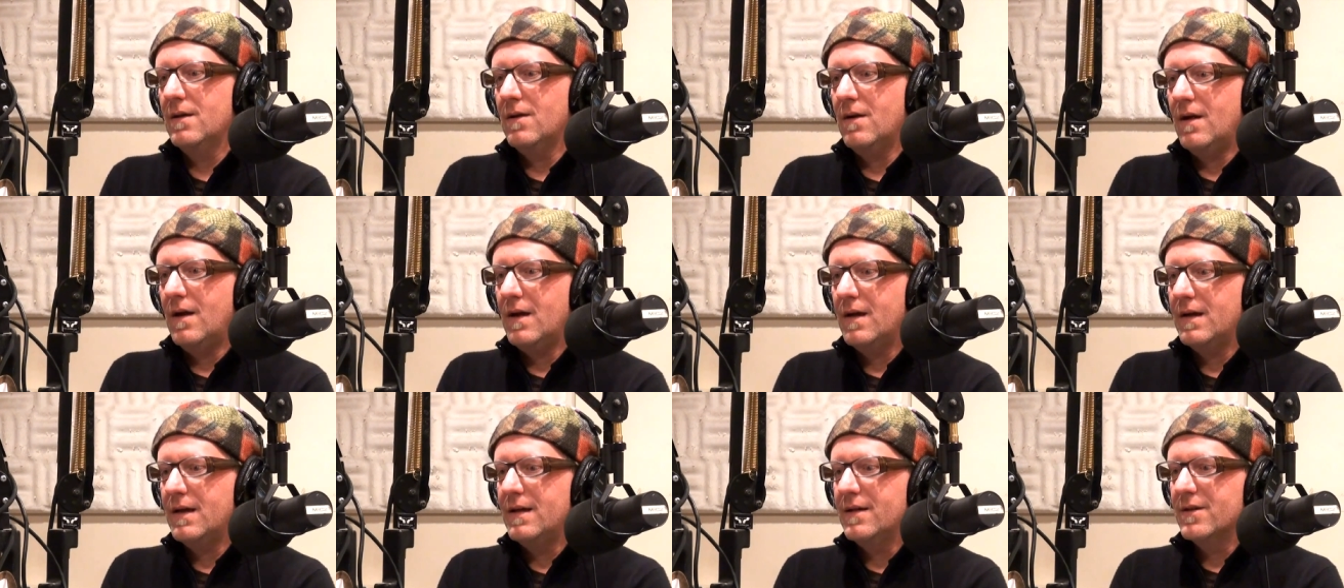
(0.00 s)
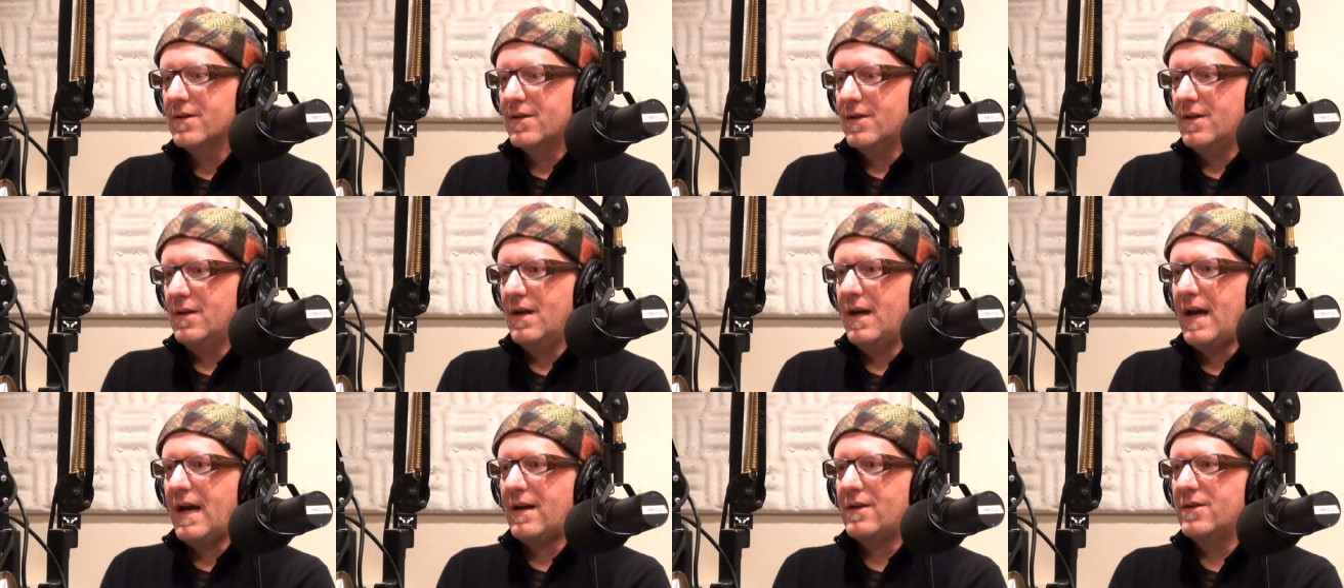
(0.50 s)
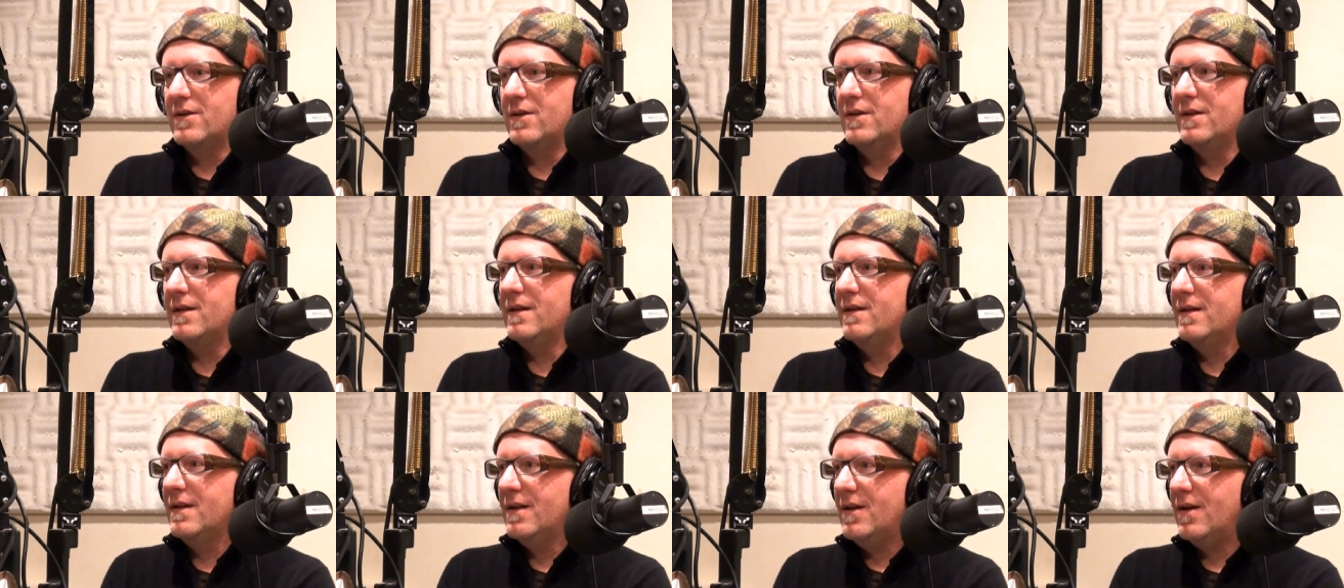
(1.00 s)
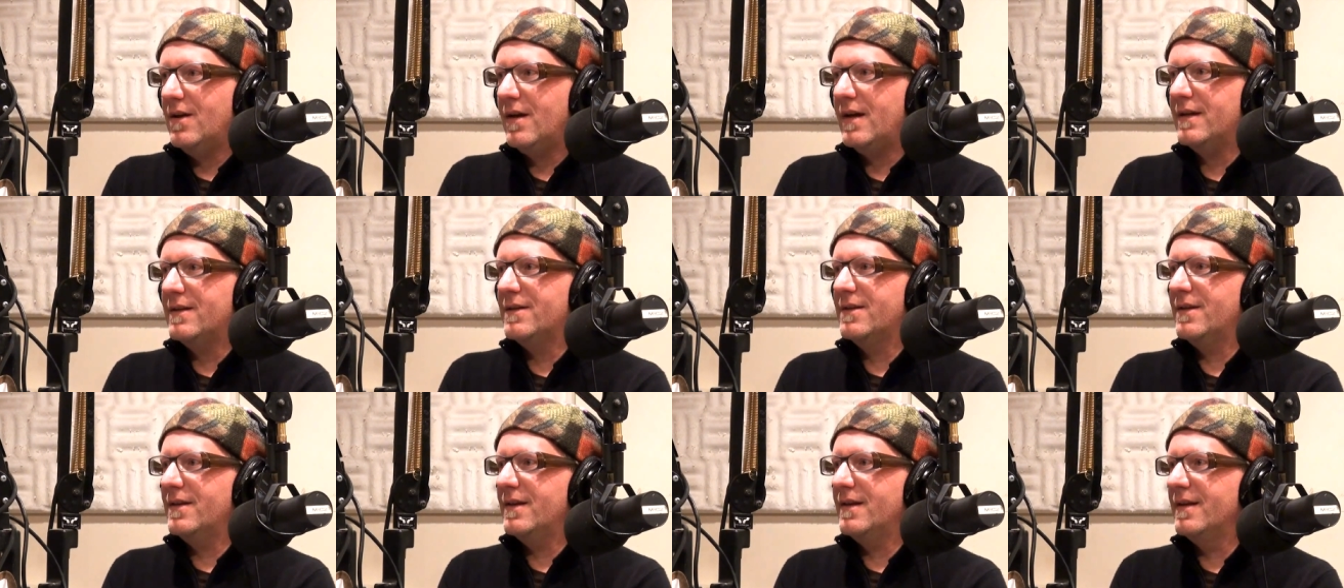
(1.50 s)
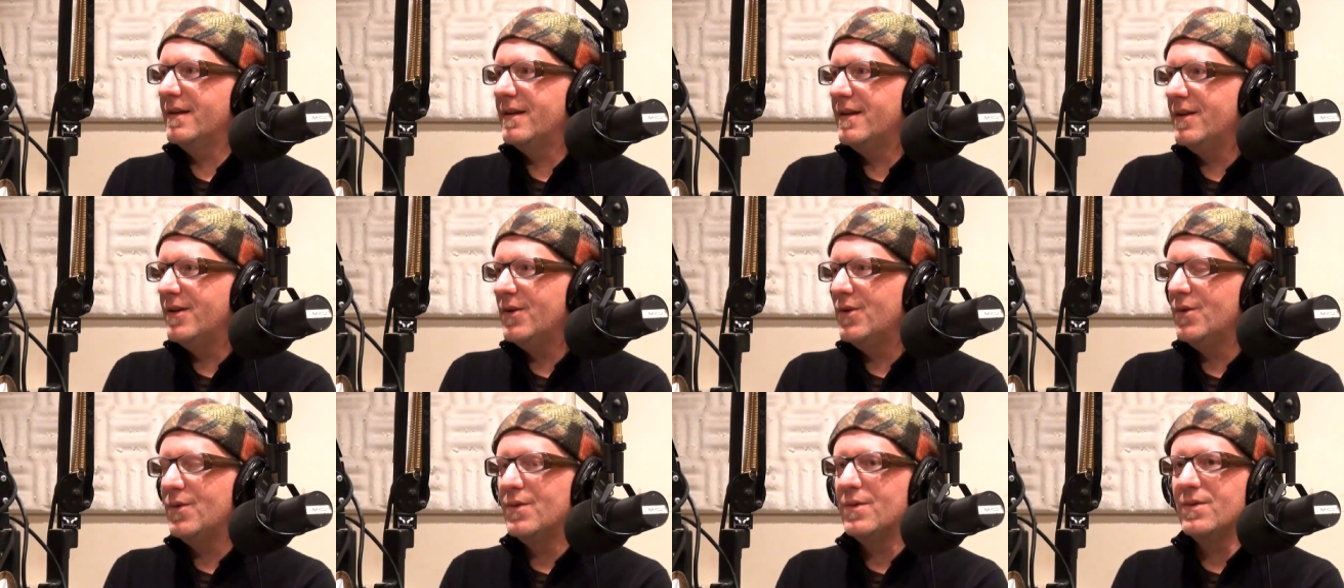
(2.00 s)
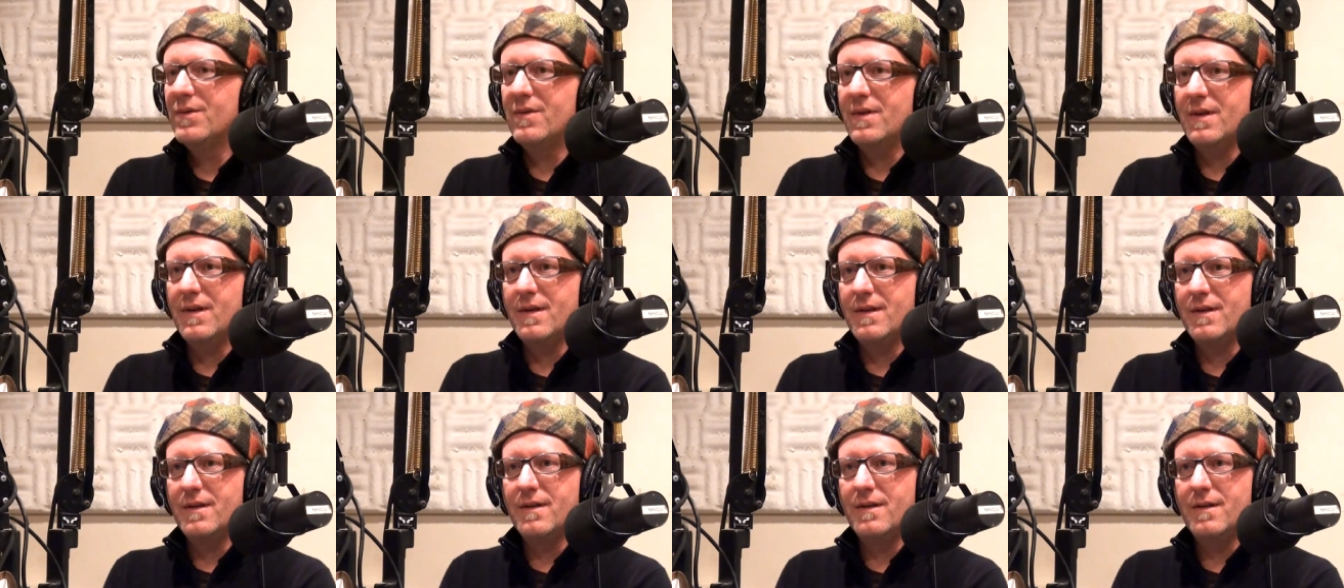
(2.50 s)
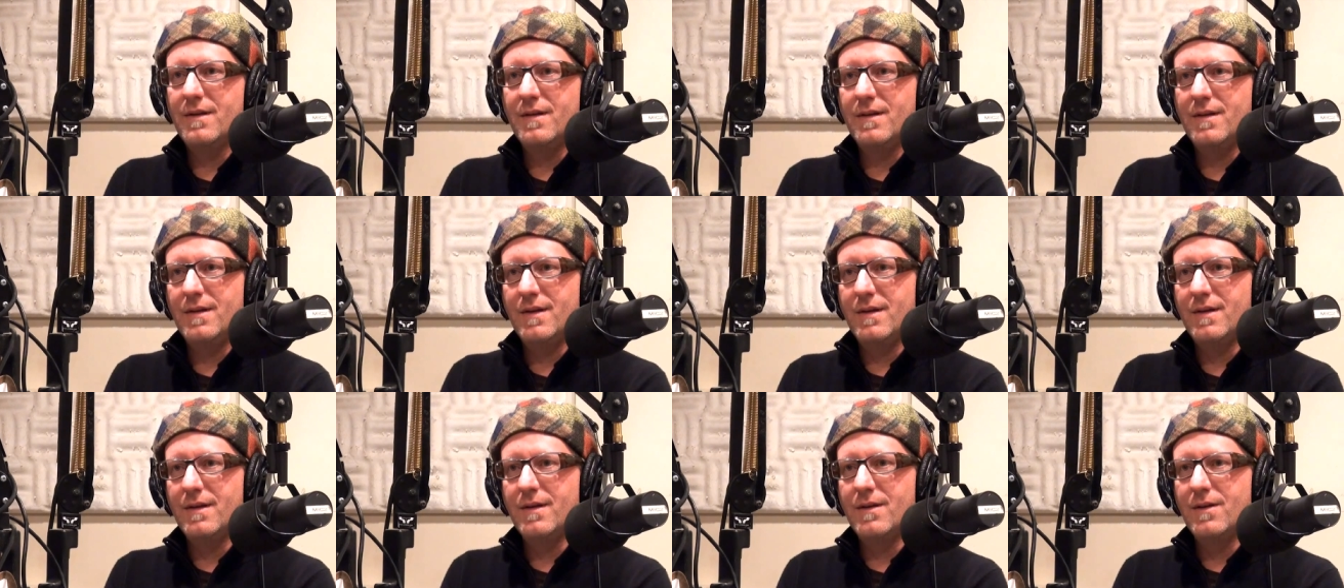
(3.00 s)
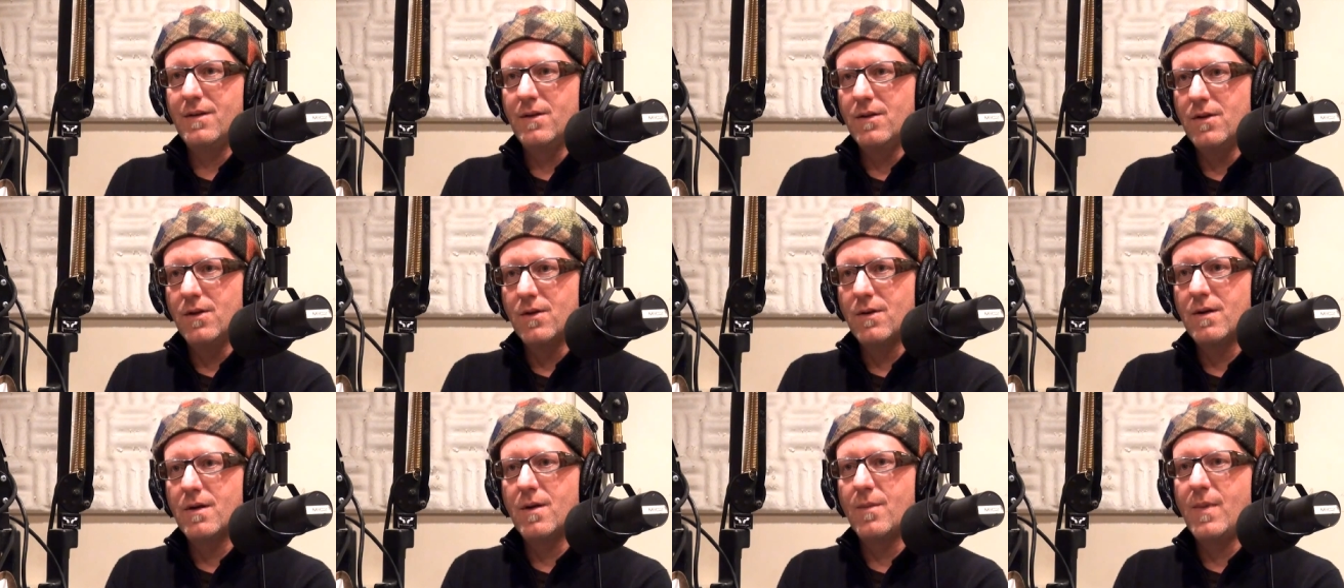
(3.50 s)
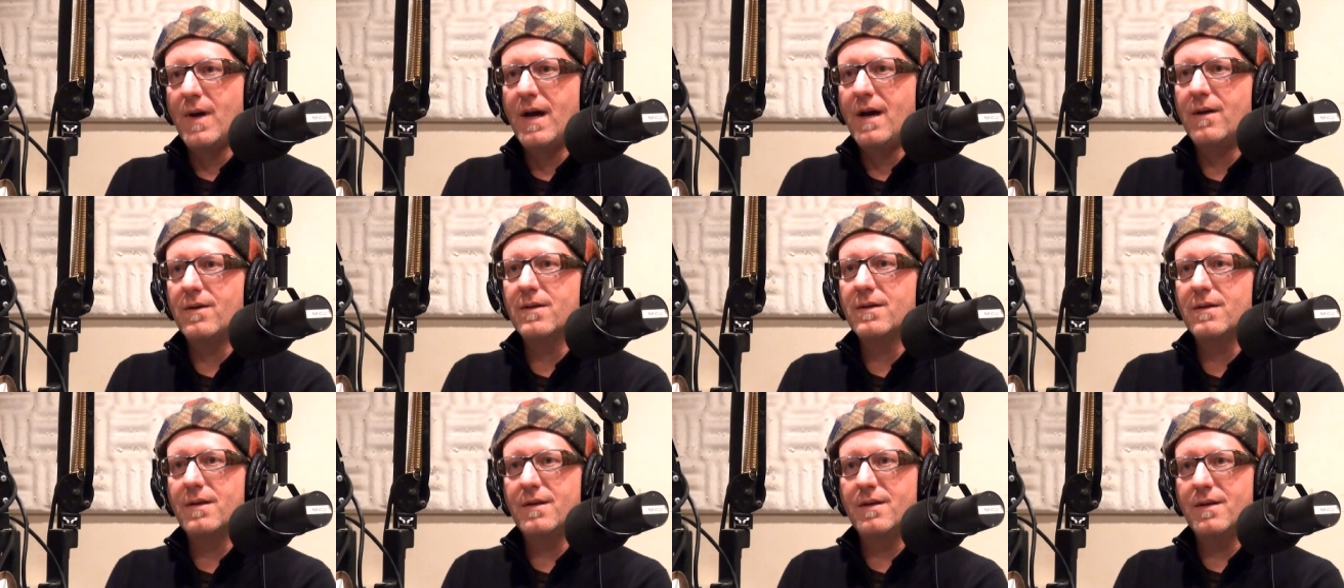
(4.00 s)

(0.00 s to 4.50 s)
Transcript: your audience can actually touch and use and and learn about,